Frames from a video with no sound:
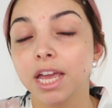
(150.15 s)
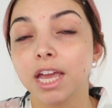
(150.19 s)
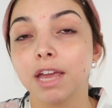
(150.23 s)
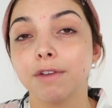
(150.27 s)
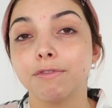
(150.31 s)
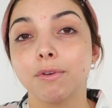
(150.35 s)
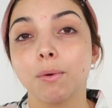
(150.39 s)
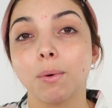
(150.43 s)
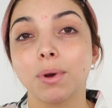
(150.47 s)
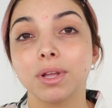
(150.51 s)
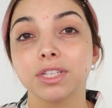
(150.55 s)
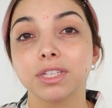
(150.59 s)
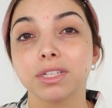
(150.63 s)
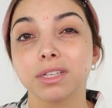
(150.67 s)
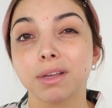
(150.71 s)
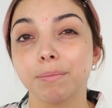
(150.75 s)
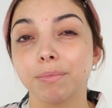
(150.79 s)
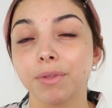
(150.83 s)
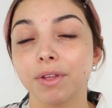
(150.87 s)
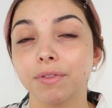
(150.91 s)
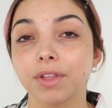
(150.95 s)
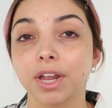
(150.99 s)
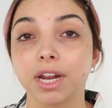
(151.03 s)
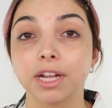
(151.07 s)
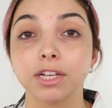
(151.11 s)
If you want
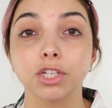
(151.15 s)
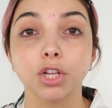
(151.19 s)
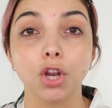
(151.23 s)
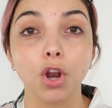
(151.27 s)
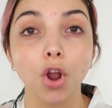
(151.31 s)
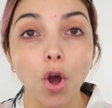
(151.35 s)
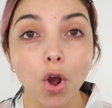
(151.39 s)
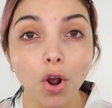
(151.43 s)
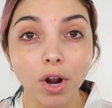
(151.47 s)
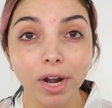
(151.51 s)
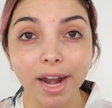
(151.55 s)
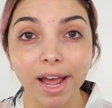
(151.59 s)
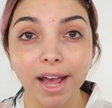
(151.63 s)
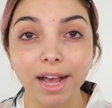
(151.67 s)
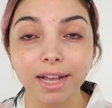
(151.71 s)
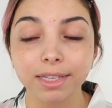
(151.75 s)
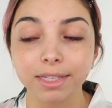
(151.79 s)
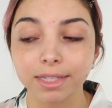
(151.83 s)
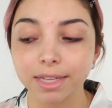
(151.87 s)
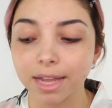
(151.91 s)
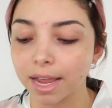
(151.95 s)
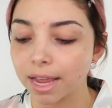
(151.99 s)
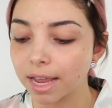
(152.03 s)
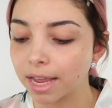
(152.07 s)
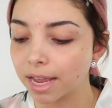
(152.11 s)
something that is long
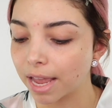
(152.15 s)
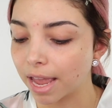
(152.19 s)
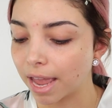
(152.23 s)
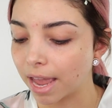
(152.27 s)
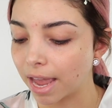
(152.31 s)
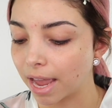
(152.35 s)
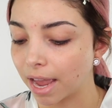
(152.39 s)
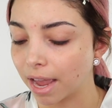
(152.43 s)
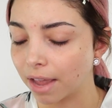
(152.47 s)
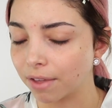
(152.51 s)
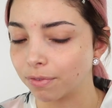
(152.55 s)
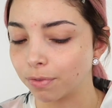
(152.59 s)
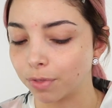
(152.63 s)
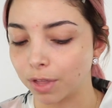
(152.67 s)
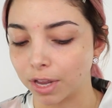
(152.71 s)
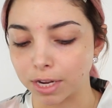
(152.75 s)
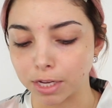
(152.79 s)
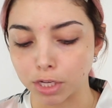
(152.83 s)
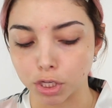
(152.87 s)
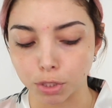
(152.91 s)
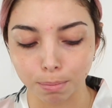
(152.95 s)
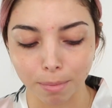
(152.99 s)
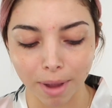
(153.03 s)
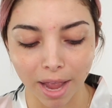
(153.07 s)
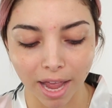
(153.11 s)
lasting and that
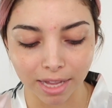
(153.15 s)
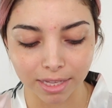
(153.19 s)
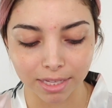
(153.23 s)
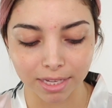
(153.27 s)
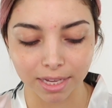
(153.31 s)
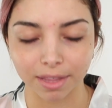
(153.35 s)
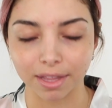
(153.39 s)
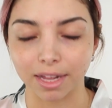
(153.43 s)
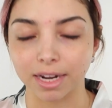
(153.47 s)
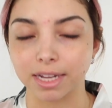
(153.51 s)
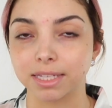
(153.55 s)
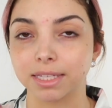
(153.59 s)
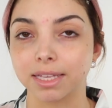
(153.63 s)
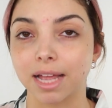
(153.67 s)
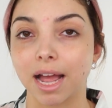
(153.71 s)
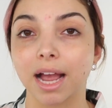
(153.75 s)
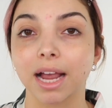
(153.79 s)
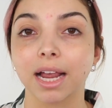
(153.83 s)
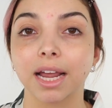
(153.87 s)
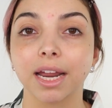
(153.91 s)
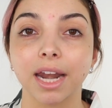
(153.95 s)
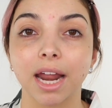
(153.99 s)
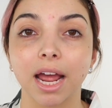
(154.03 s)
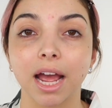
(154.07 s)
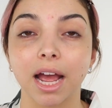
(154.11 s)
is matte, that is
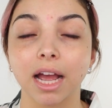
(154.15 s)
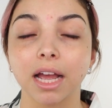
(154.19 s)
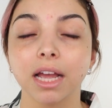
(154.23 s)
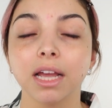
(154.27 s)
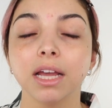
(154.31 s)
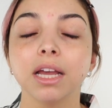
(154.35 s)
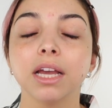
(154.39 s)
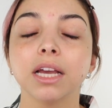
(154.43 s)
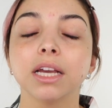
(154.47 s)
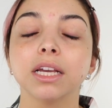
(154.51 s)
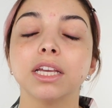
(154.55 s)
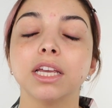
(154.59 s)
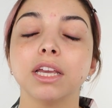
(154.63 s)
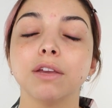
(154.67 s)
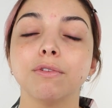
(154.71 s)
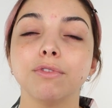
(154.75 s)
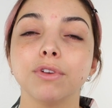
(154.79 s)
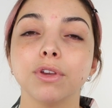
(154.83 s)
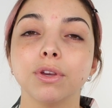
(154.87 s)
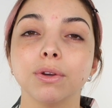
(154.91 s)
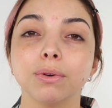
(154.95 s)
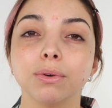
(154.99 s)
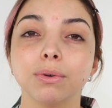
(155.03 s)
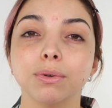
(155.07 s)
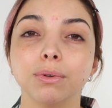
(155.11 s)
not gonna give
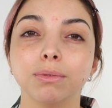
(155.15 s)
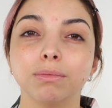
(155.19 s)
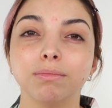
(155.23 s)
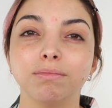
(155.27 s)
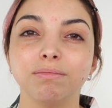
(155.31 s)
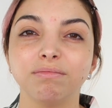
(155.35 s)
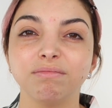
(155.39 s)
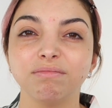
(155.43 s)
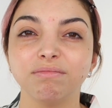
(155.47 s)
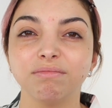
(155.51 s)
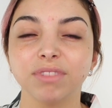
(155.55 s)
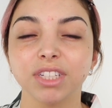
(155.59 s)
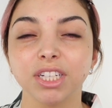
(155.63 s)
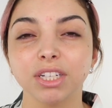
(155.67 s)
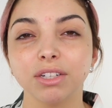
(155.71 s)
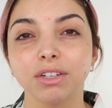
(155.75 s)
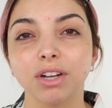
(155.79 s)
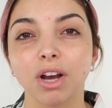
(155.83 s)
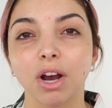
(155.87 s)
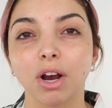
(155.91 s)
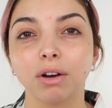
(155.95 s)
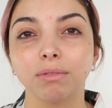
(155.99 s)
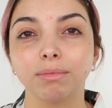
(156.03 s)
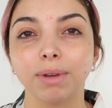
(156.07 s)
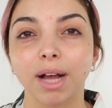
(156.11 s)
you, you
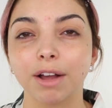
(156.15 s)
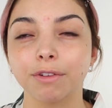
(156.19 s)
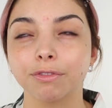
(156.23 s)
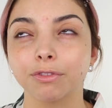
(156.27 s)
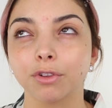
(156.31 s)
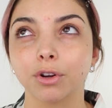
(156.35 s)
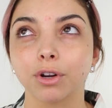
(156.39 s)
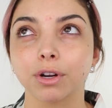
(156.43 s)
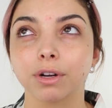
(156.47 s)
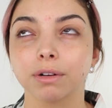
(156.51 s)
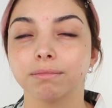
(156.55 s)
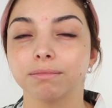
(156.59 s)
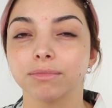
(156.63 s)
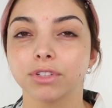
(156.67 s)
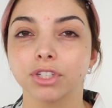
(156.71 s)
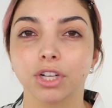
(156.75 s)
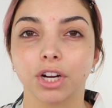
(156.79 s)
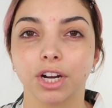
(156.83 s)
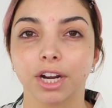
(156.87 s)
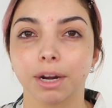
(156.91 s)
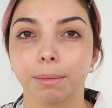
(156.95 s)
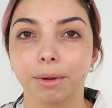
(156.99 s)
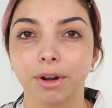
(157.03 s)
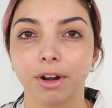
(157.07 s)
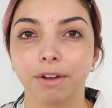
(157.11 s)
know, after a
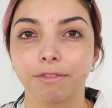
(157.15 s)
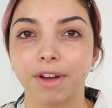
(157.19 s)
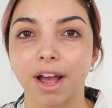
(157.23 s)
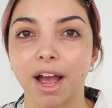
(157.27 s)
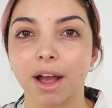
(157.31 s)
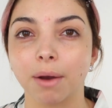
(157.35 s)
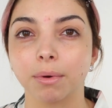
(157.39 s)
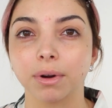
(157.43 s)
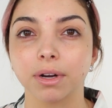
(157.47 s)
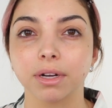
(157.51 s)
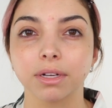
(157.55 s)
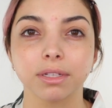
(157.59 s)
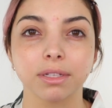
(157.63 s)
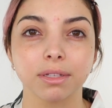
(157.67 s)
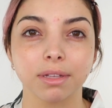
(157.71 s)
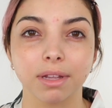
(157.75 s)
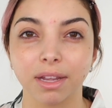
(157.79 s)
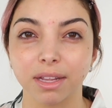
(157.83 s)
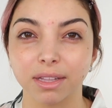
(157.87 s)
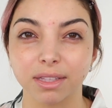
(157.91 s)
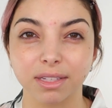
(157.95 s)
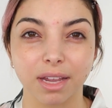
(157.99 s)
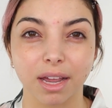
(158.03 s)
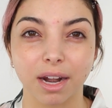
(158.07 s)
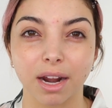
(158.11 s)
certain amount of hours
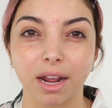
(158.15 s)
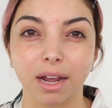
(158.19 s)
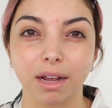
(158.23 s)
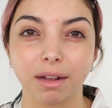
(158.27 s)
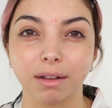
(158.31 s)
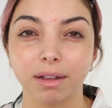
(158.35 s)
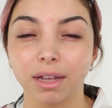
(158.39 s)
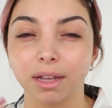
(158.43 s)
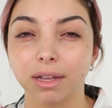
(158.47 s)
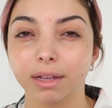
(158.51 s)
it's gonna